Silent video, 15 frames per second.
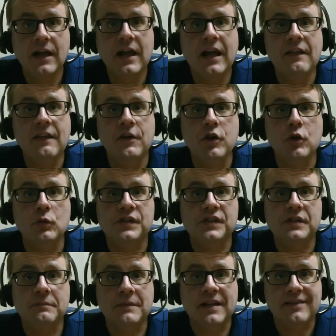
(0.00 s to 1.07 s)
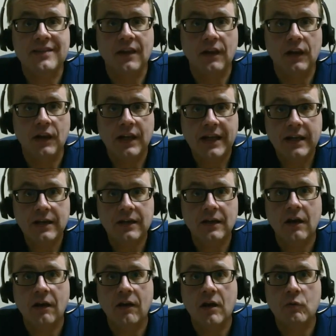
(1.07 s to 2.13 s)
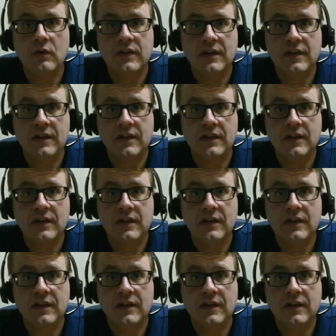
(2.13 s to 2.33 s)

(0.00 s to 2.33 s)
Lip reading: and then you will submit the link along with